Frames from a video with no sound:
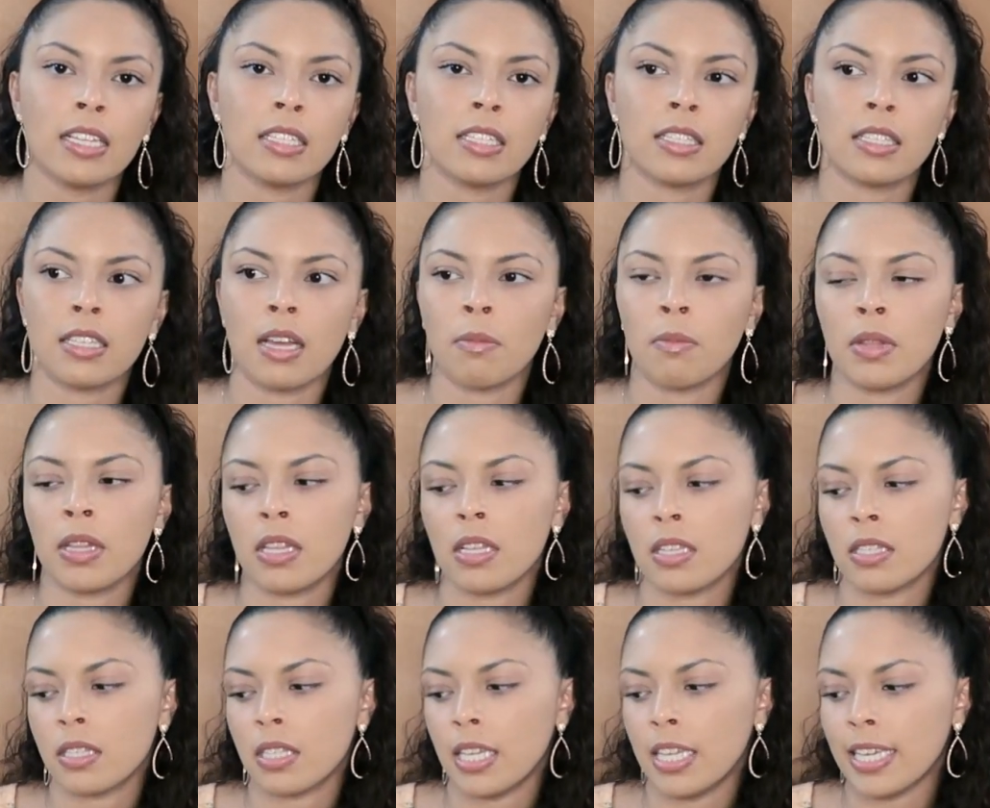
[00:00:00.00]
Some of
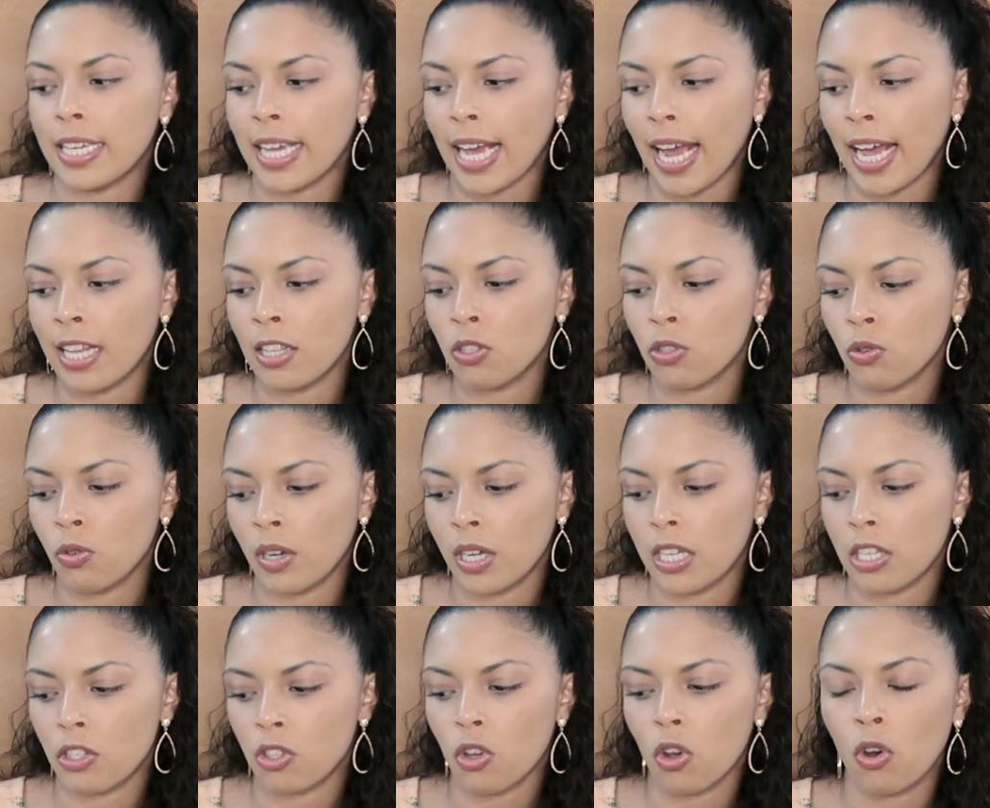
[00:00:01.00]
this he can do on
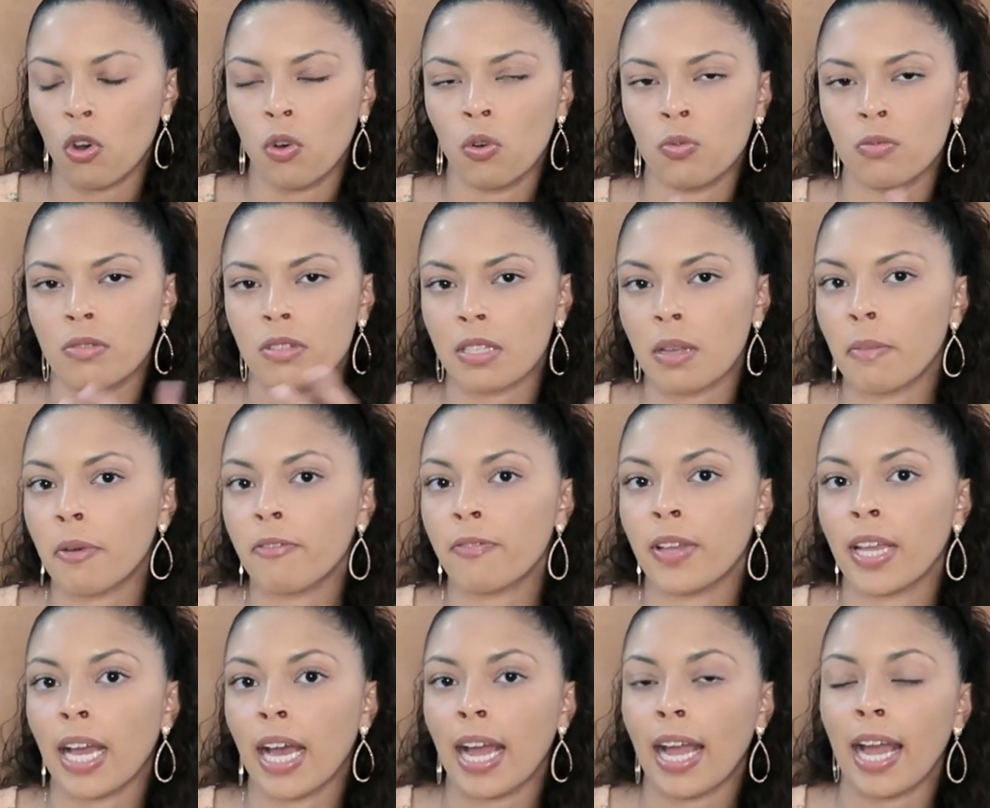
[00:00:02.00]
his own. Some of
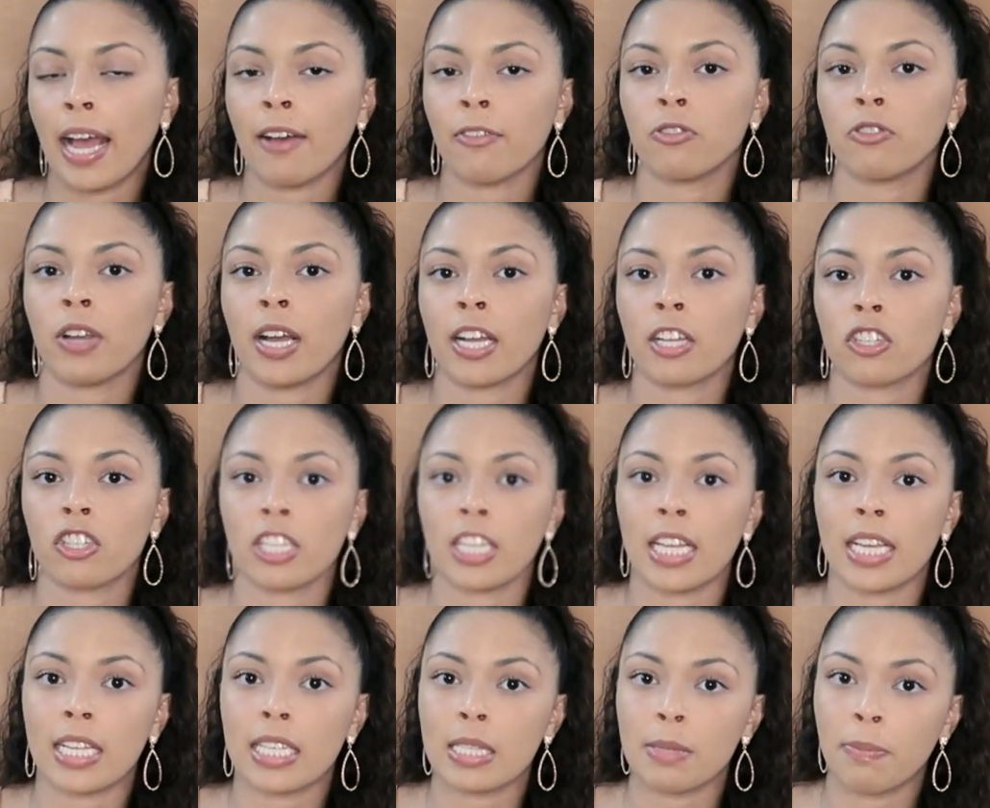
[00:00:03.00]
it I have to
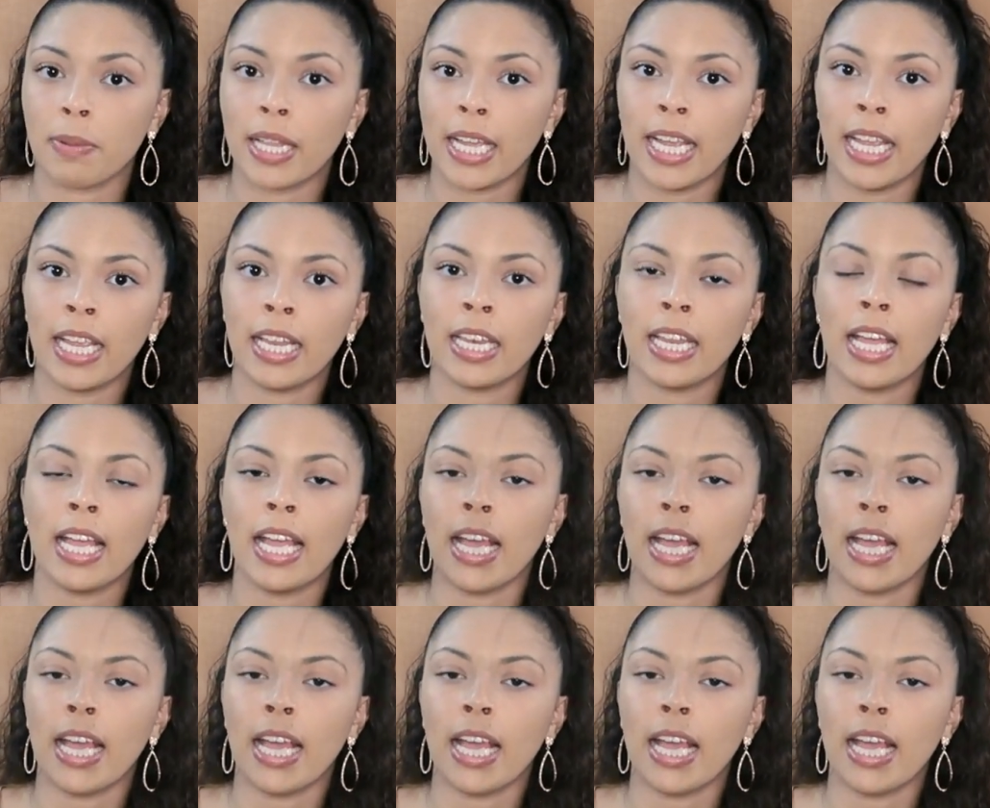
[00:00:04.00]
actually explain.